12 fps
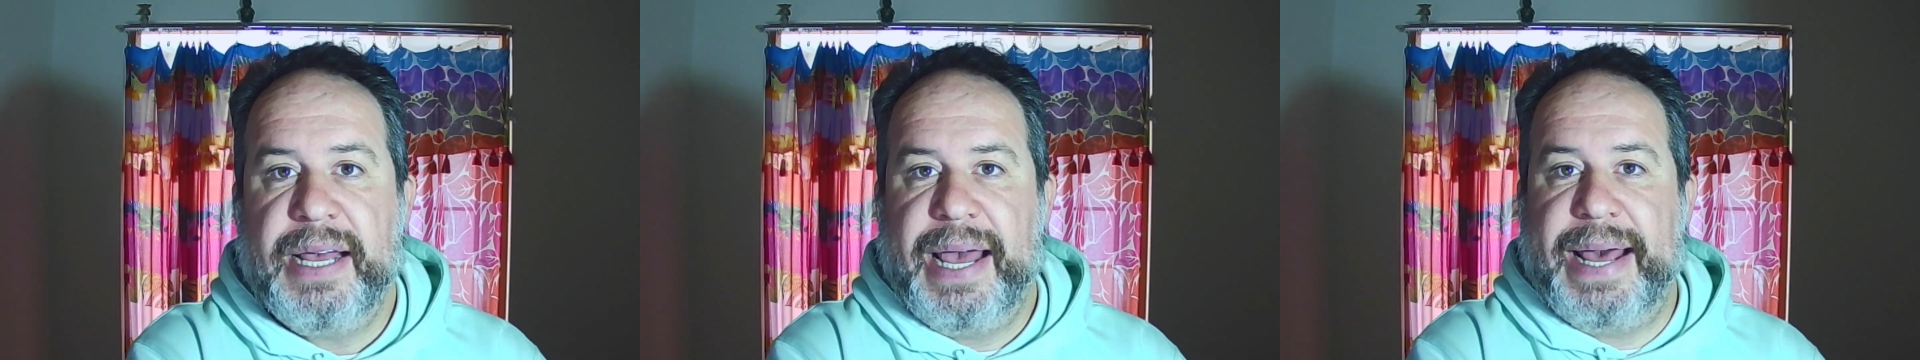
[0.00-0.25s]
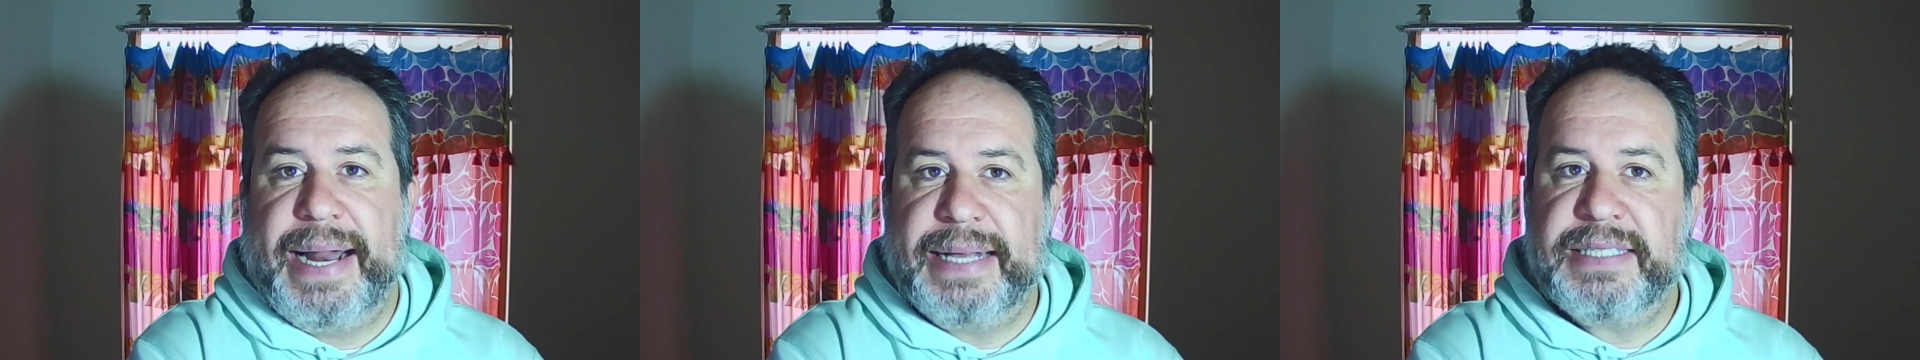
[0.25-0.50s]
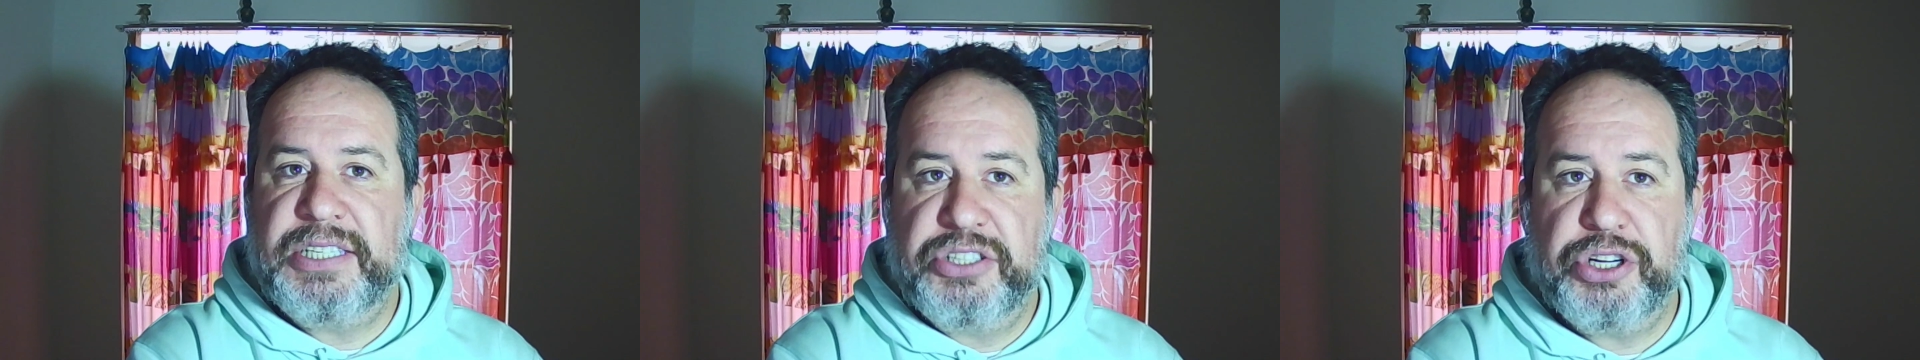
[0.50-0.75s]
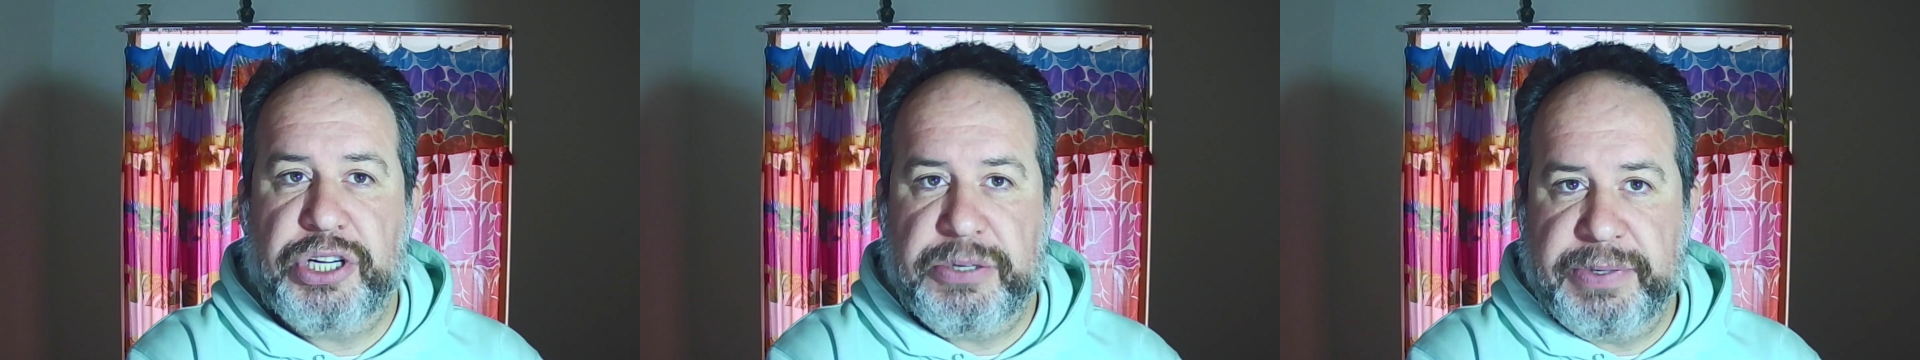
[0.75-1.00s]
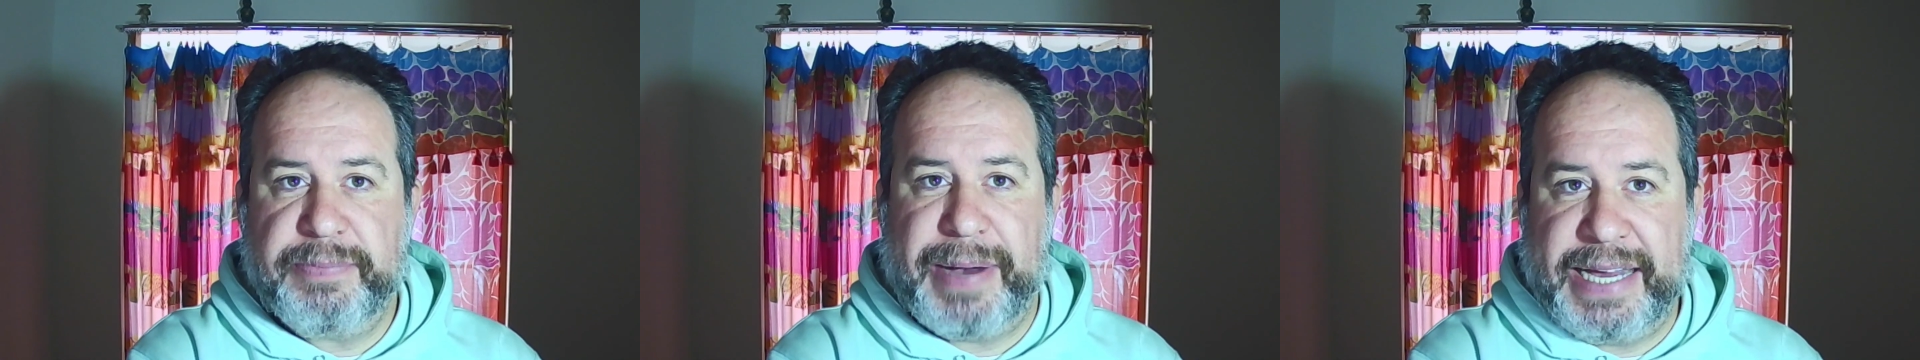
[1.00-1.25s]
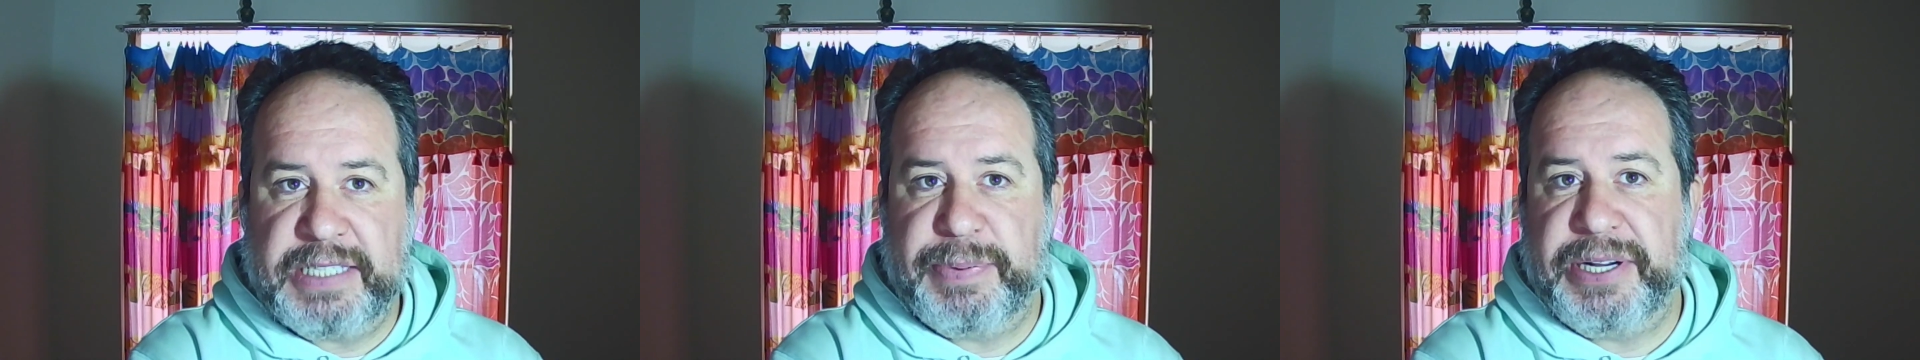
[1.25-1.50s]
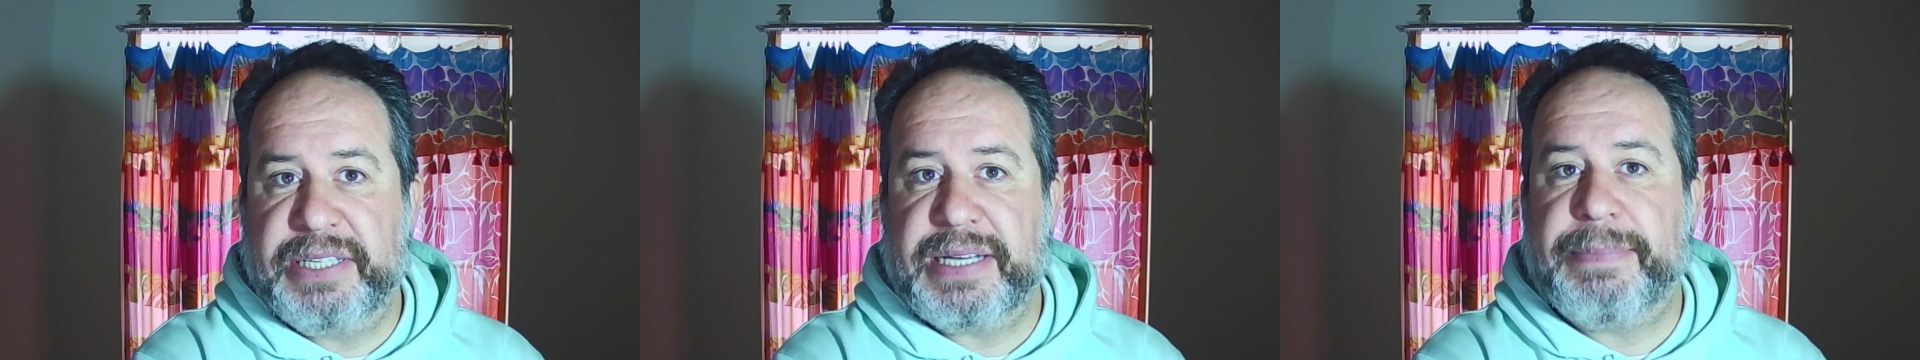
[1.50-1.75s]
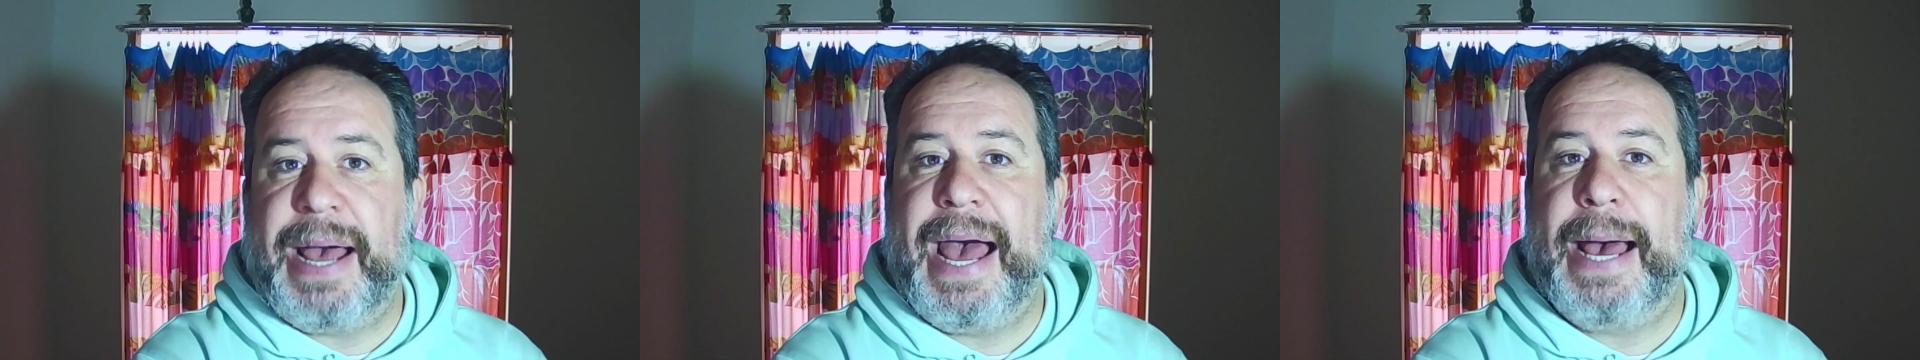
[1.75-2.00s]
And as an attorney with my experience,
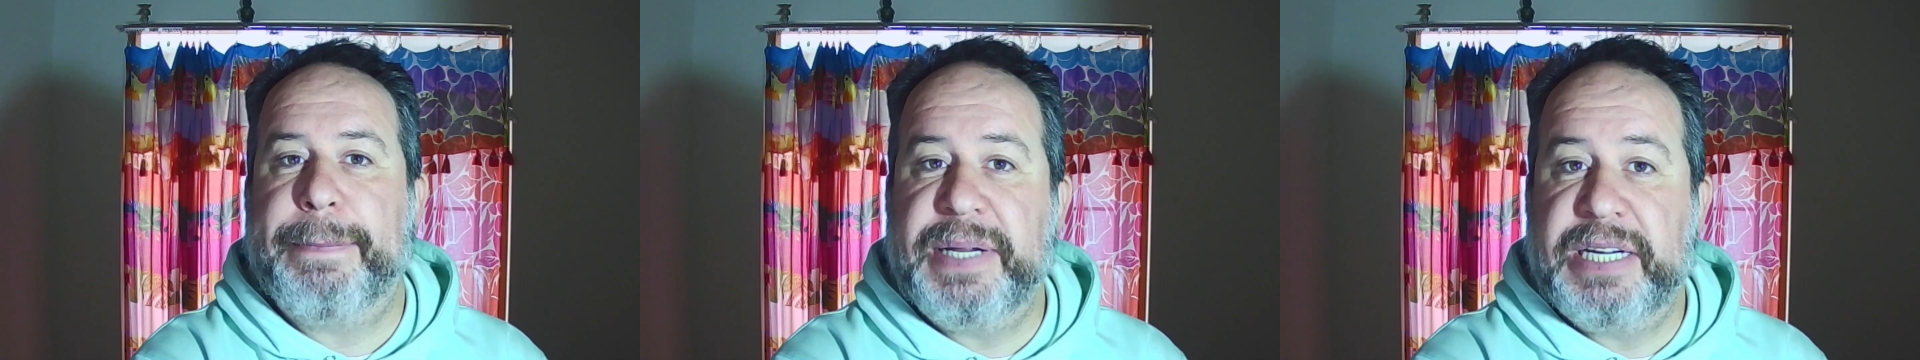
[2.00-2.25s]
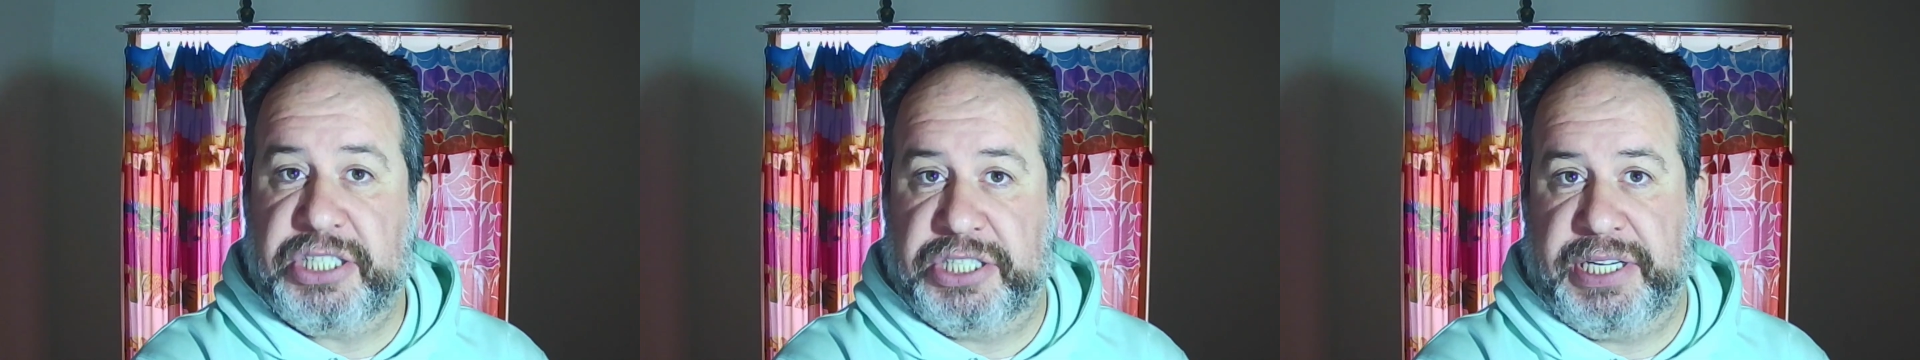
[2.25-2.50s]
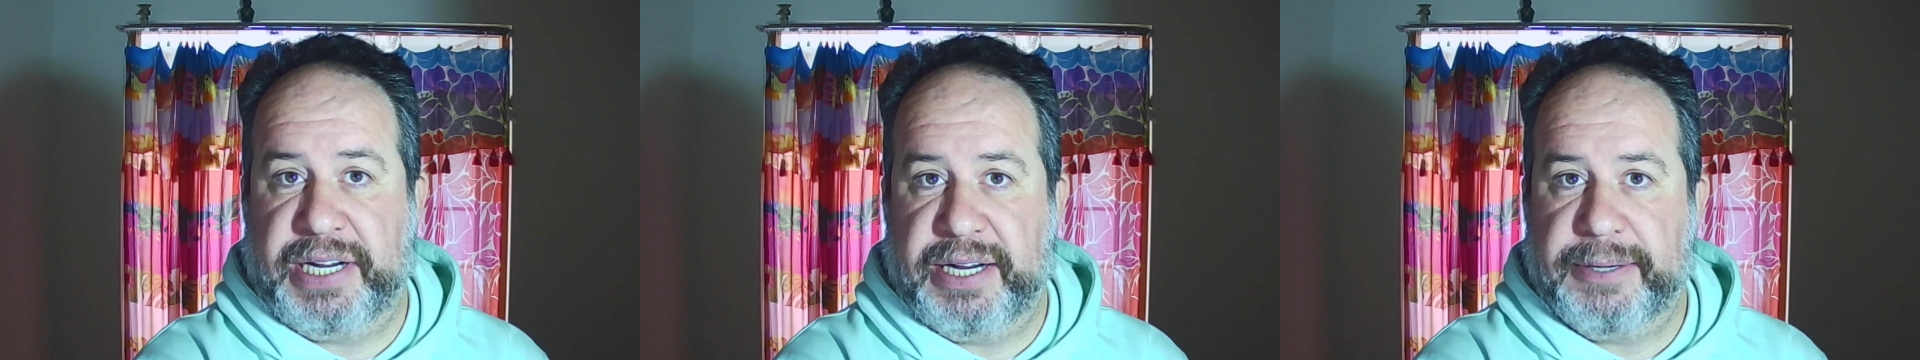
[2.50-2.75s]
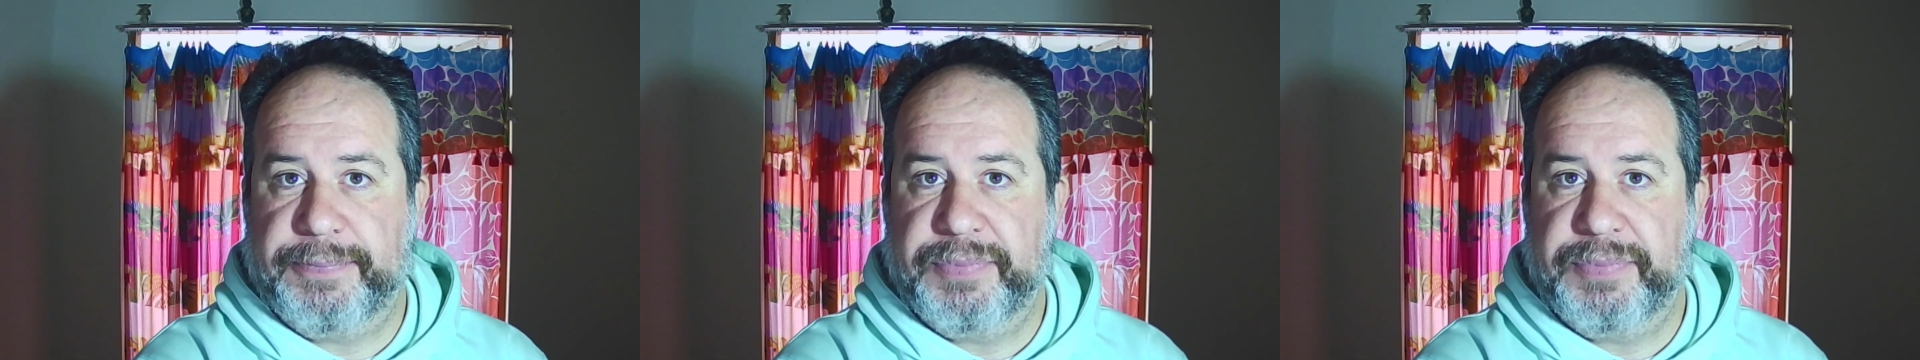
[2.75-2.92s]
I'm happy to share.